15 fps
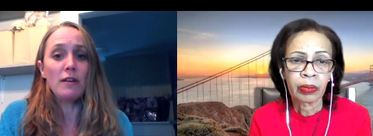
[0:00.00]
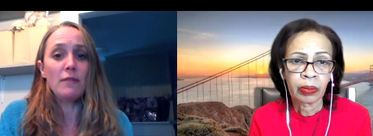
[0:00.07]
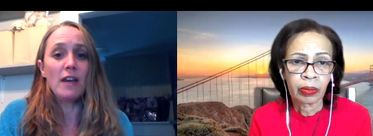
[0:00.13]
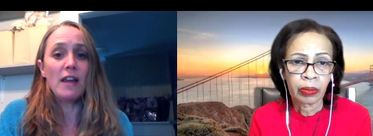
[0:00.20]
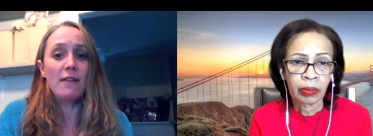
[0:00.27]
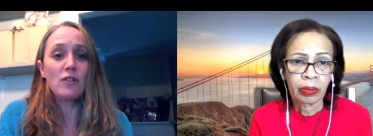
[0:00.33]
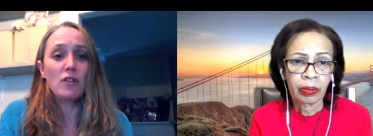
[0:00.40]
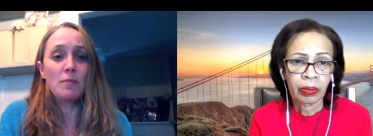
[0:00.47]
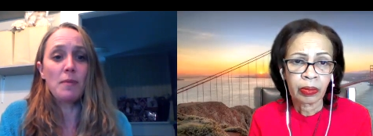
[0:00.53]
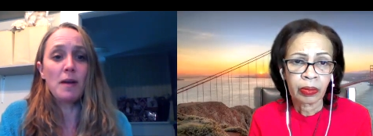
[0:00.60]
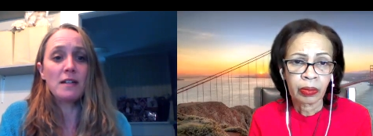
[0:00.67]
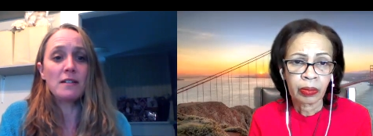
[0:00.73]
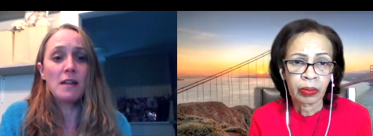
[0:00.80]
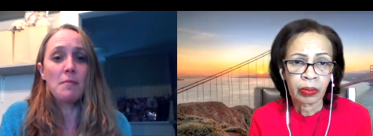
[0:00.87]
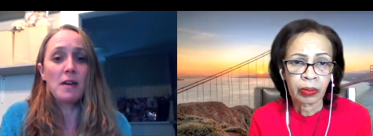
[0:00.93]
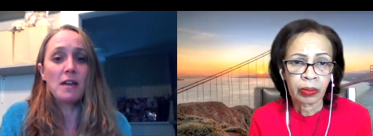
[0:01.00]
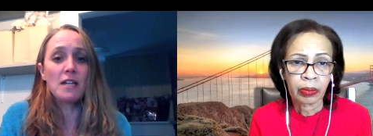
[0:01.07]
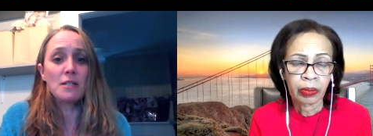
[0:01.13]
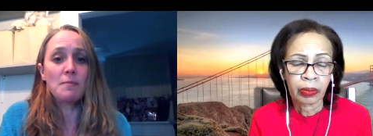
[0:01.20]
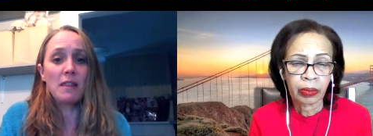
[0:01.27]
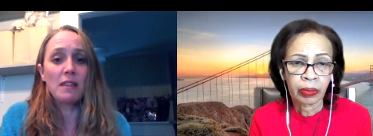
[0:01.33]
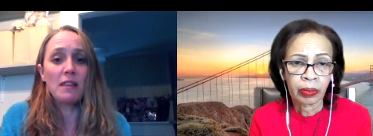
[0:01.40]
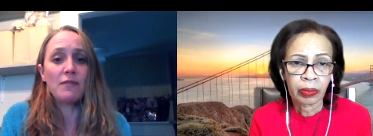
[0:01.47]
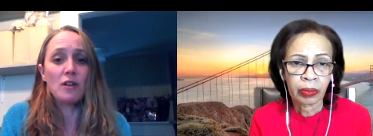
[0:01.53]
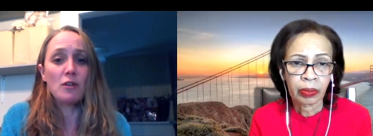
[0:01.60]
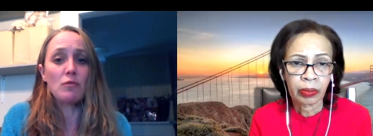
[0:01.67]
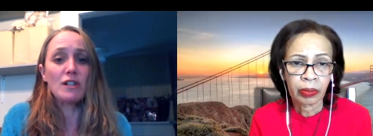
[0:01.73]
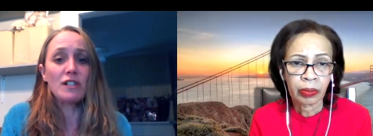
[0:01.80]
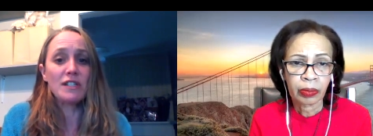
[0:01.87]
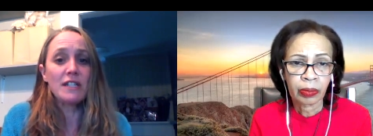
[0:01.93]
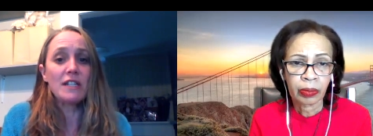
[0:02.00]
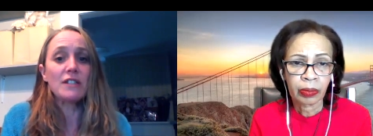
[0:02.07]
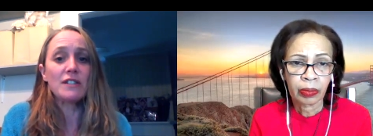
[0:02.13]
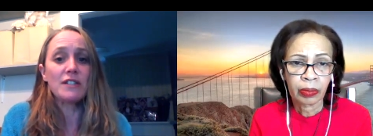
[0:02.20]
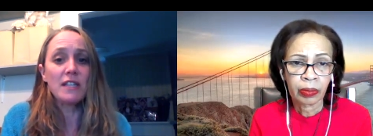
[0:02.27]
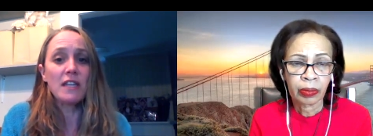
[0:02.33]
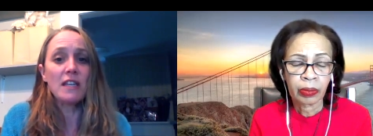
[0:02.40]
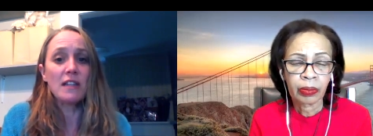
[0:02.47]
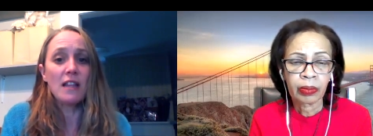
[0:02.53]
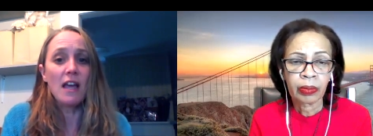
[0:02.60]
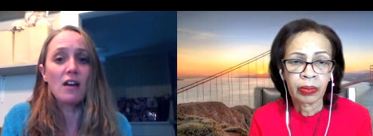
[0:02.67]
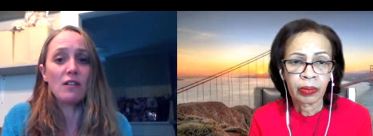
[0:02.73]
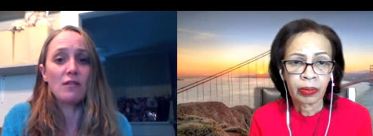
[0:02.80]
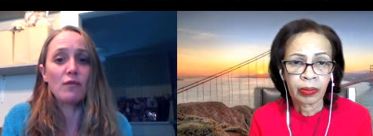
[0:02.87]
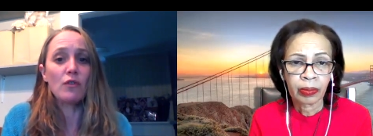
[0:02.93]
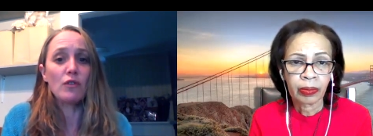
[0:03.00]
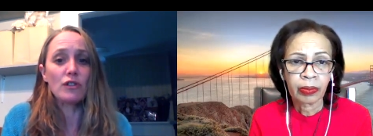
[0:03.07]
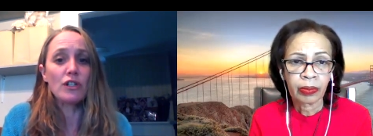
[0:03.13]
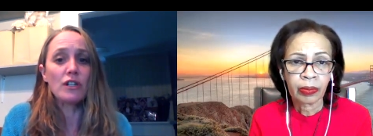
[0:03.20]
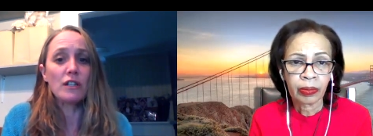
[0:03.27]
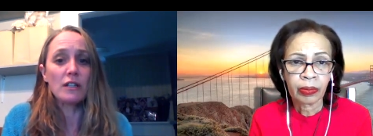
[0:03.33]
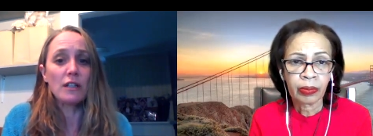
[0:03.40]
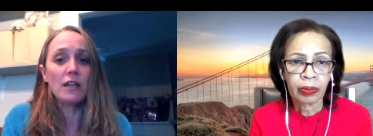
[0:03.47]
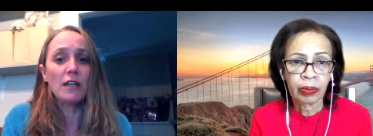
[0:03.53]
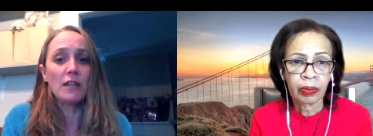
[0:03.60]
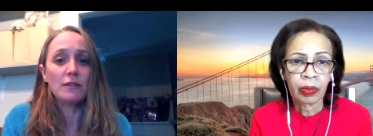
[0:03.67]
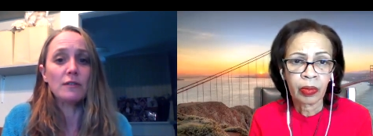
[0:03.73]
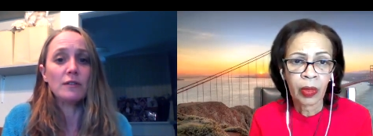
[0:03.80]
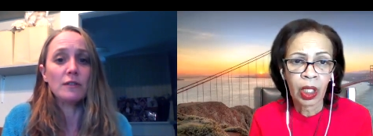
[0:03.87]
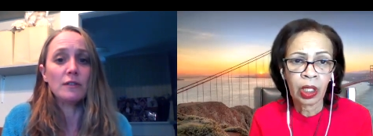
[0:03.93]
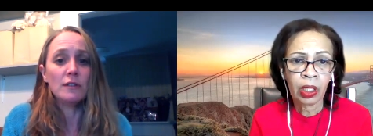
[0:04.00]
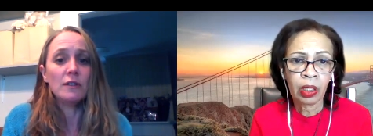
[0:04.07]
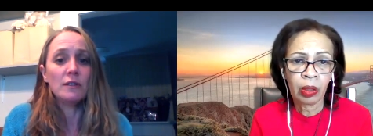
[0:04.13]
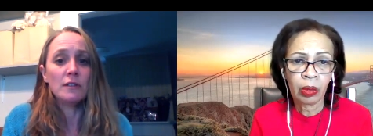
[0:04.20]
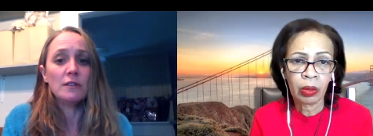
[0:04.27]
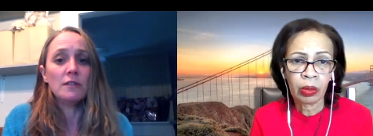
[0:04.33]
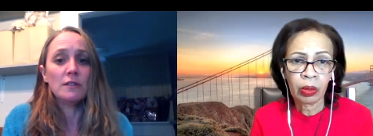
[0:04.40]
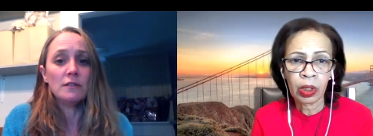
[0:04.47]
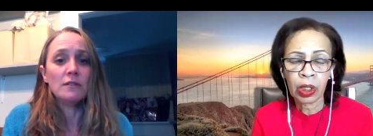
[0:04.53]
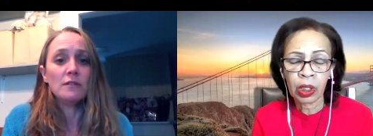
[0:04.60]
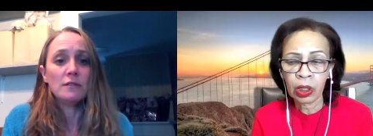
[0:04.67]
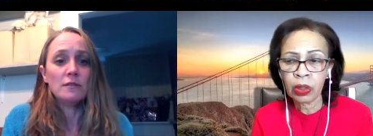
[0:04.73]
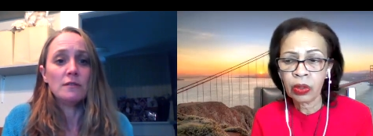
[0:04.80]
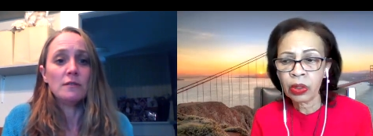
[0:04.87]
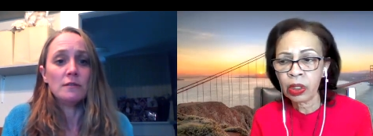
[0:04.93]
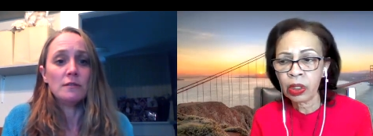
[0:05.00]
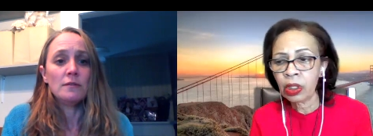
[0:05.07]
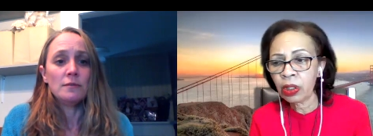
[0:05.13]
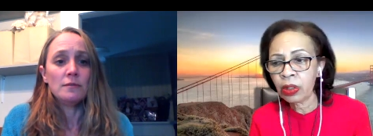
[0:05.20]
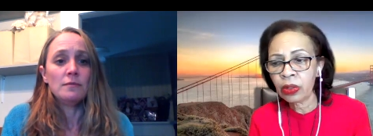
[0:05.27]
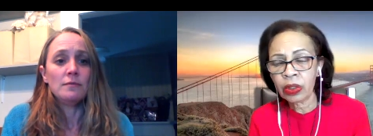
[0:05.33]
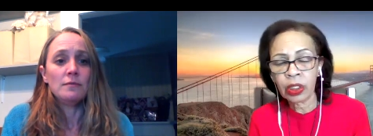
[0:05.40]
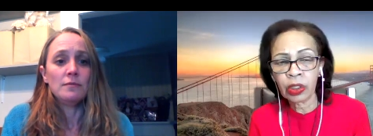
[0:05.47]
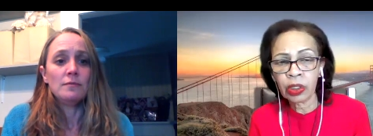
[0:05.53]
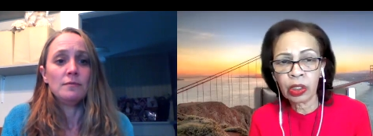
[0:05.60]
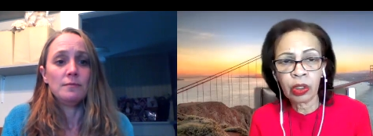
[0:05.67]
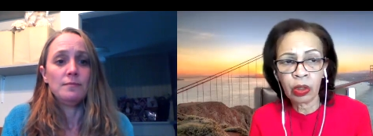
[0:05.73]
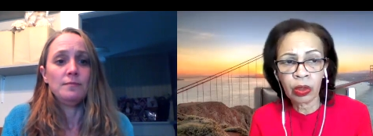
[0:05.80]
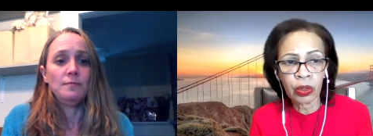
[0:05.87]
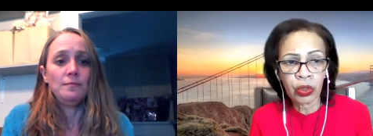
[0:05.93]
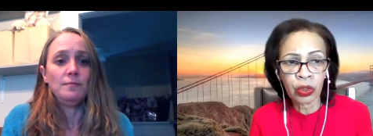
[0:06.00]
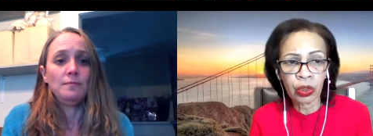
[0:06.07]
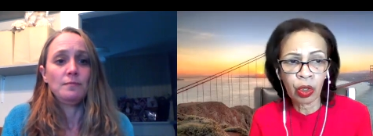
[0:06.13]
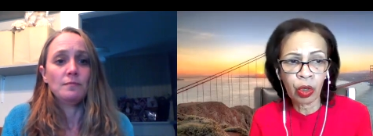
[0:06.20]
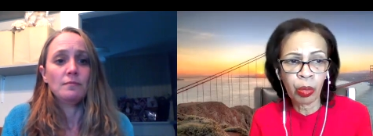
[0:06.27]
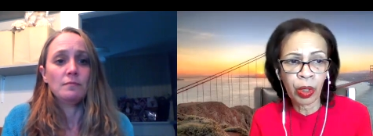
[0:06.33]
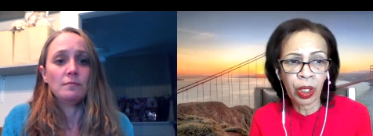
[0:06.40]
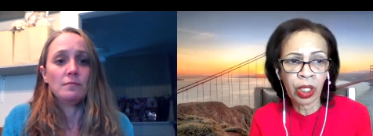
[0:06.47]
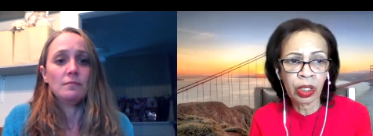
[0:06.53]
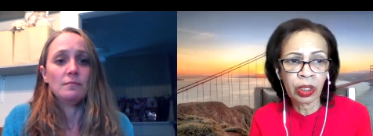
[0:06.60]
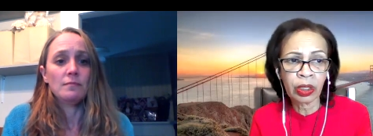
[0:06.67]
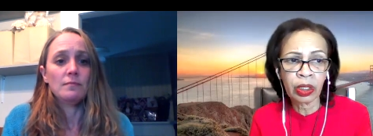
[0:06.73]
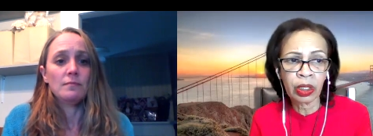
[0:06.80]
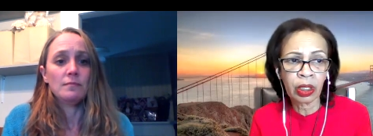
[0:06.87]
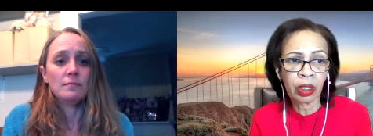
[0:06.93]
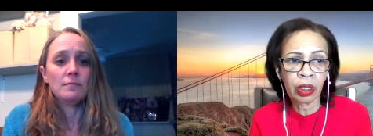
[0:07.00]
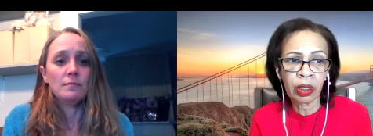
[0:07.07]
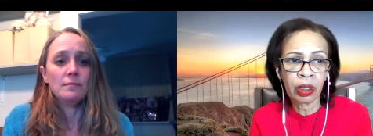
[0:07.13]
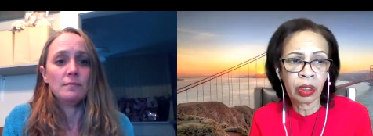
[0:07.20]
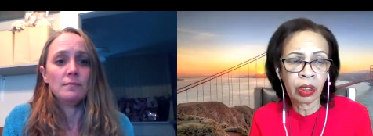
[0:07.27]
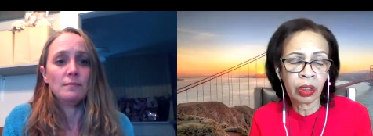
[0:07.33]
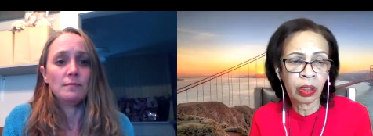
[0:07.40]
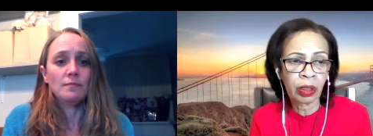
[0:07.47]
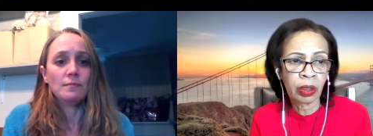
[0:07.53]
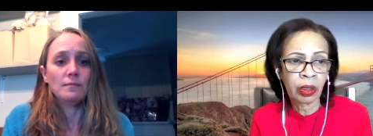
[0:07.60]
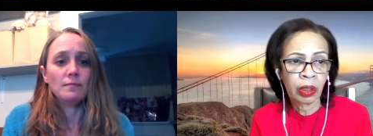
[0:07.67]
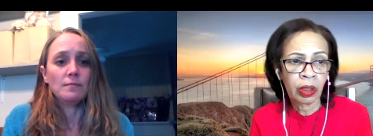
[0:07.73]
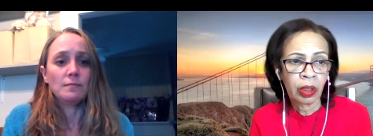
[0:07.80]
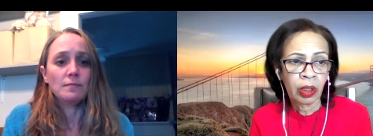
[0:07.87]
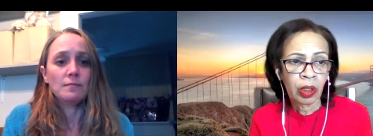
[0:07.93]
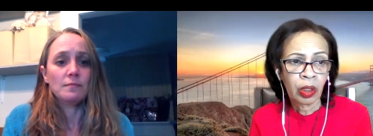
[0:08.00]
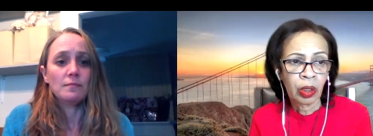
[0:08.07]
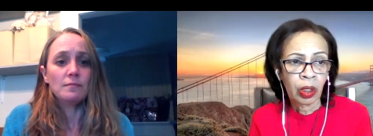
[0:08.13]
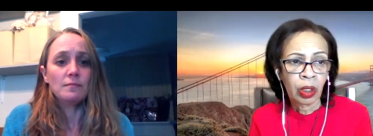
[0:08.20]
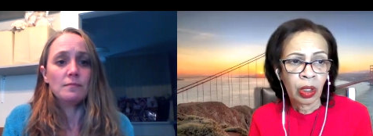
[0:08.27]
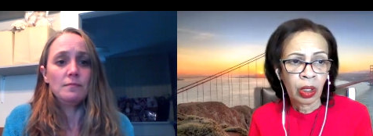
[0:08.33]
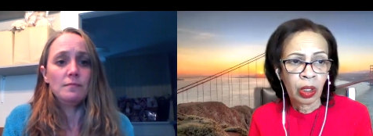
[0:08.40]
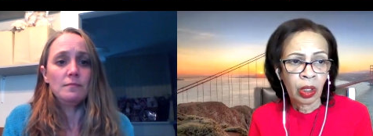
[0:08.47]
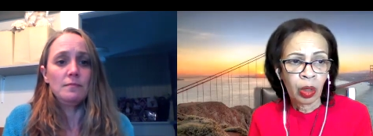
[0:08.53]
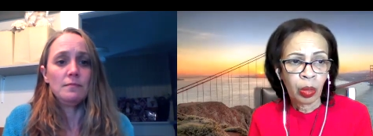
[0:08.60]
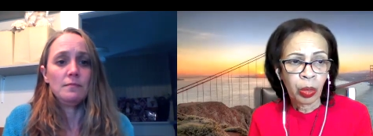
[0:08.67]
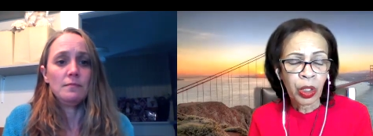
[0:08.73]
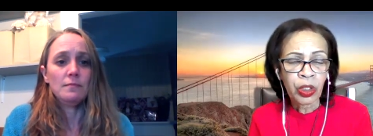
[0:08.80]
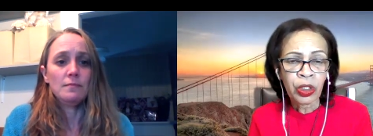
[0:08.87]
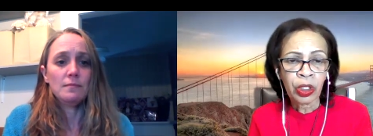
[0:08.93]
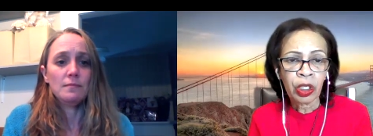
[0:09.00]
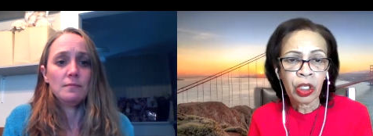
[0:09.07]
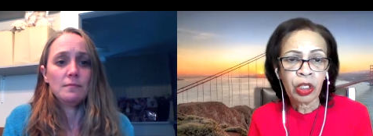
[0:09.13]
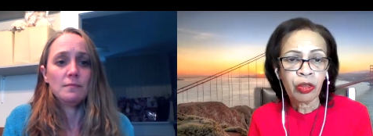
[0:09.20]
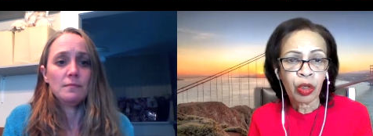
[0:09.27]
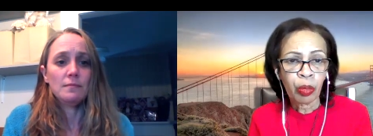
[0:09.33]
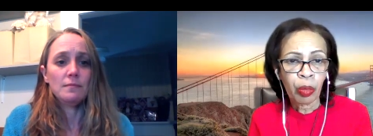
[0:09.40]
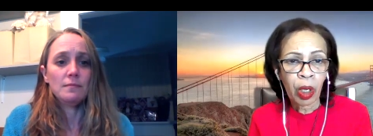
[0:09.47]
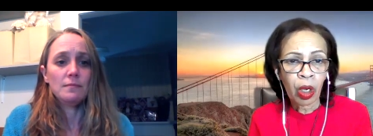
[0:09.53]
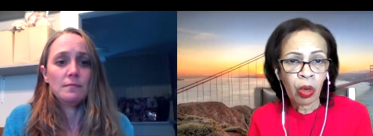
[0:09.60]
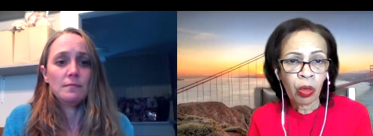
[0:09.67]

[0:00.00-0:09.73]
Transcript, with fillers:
Speaker 1: even after the pandemic has been lifted, we're still seeing that, unfortunately.
Speaker 2: I know. It is. It is. It did not stop. And uh, personally, from my